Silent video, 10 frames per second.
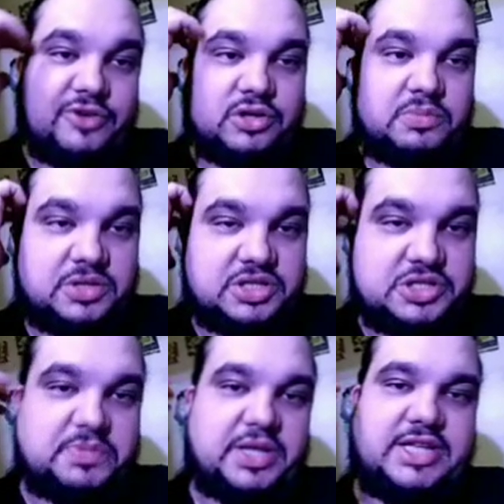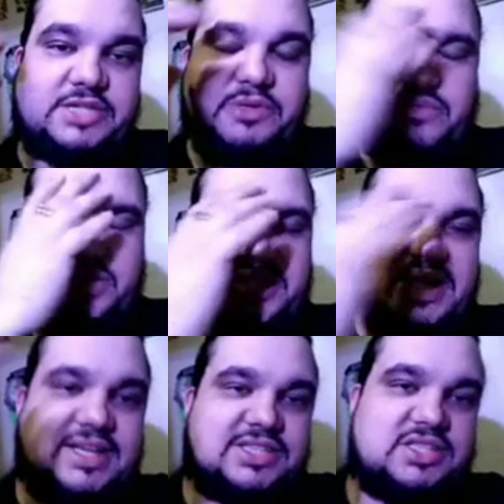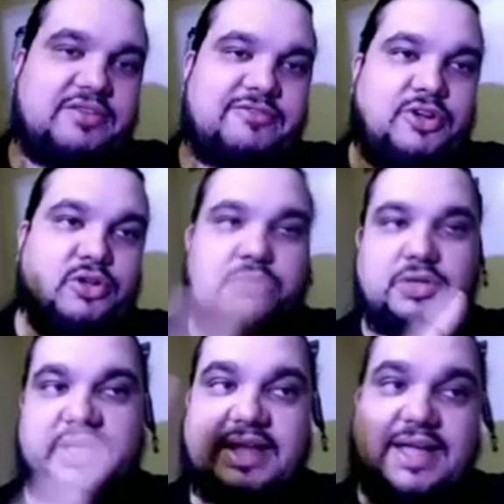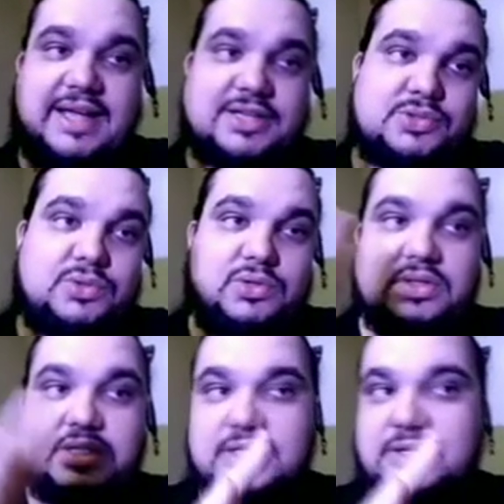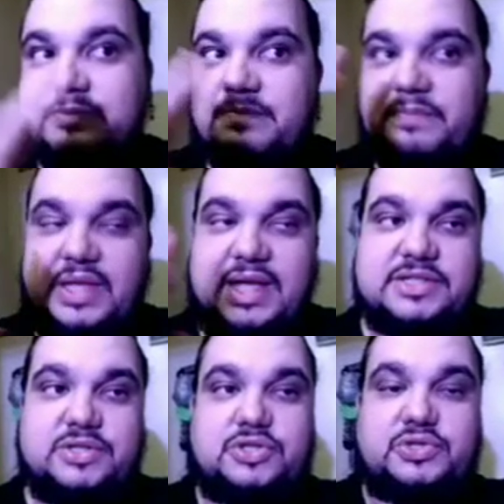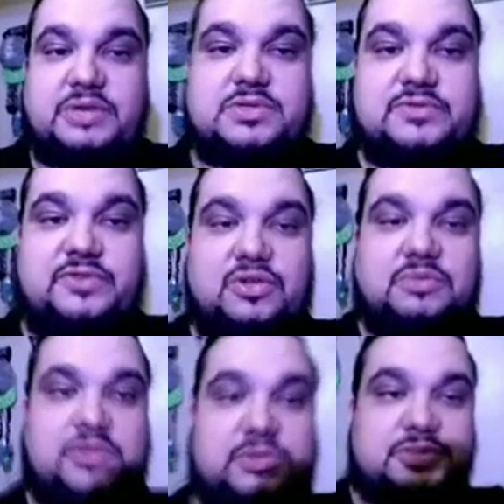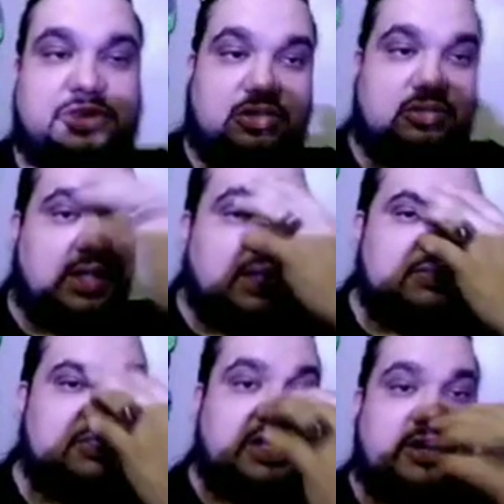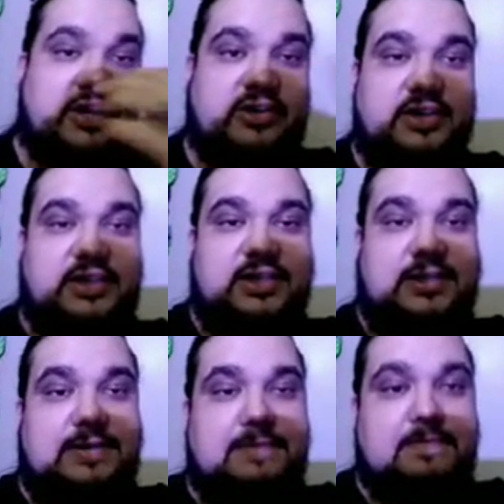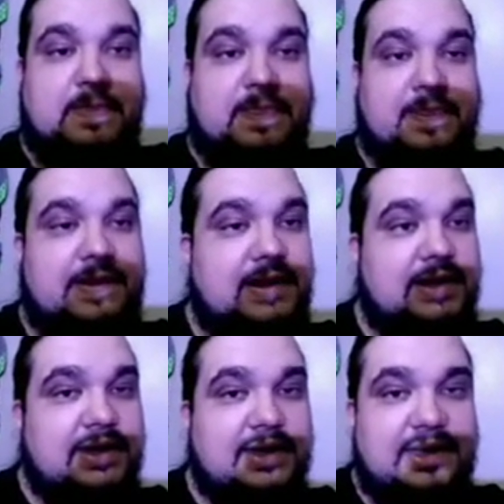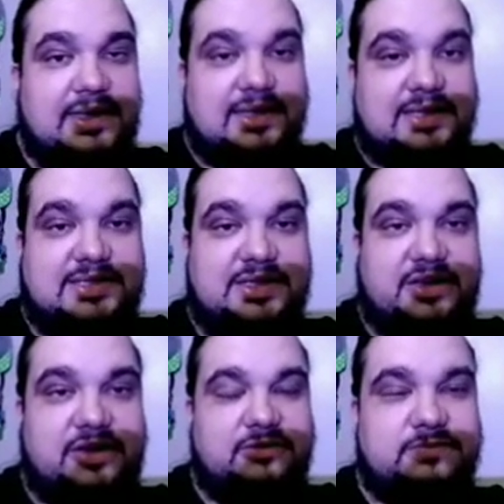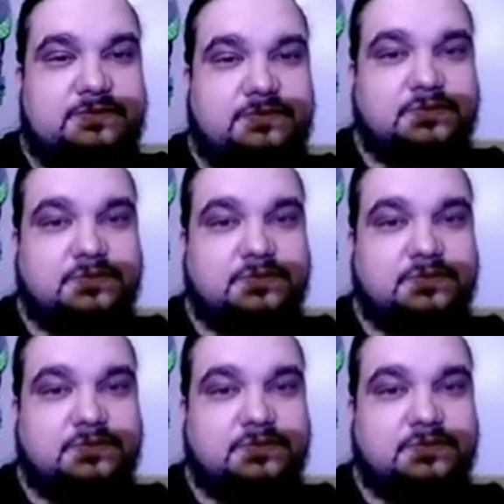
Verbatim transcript: foldable displays, but it wasn't actually foldable like the actual the actual screen was foldable. So I was there. Uh, let's see here.